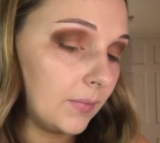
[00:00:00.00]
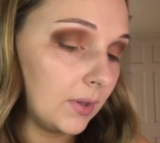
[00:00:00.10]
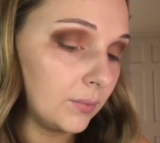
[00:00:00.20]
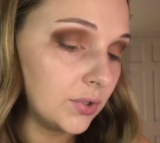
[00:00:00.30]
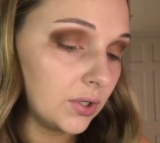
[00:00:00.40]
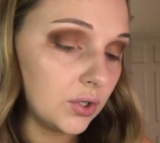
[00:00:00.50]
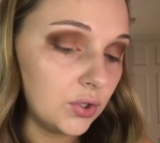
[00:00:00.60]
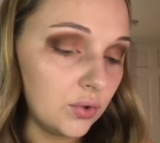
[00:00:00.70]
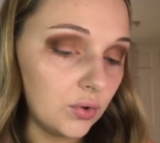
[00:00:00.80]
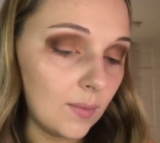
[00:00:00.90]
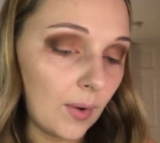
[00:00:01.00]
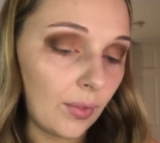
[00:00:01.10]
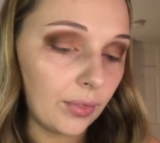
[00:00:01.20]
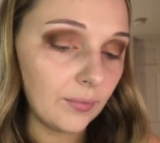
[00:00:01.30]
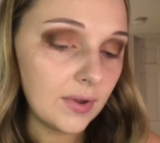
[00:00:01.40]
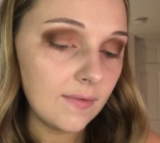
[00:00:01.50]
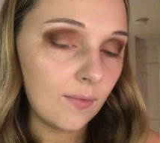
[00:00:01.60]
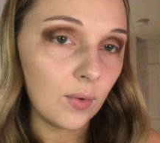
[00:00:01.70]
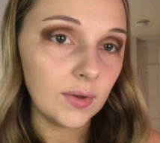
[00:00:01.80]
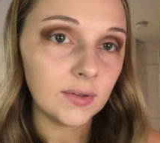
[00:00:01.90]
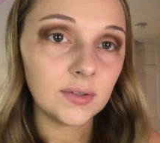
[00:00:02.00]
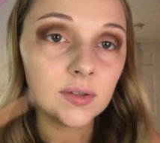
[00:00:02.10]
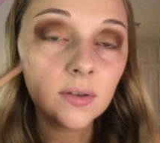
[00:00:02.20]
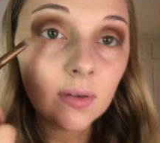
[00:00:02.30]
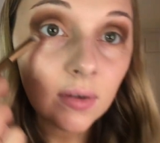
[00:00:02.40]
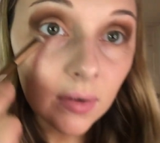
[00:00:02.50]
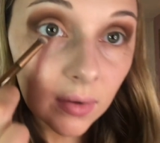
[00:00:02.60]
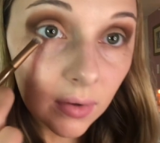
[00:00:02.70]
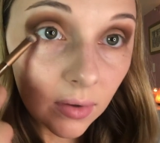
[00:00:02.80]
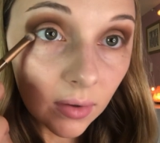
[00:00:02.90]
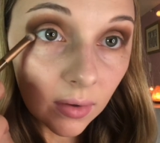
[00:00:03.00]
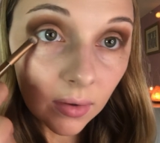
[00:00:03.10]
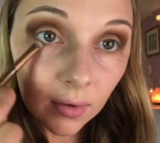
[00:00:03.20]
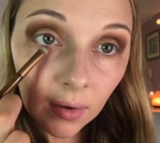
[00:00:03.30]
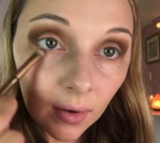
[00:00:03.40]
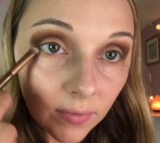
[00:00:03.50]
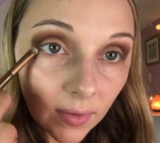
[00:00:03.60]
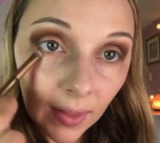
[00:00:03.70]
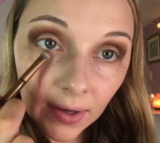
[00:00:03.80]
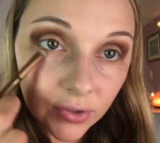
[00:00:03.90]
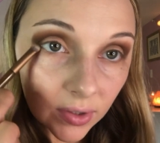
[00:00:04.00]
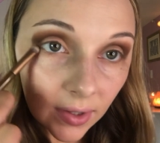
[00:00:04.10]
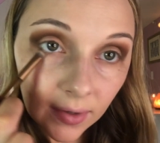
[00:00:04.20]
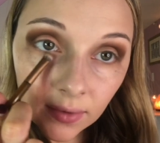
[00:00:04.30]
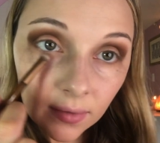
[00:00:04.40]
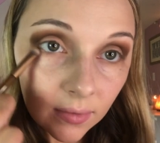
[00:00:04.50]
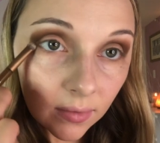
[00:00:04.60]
I'm just going to do about 3/4 of the lash line.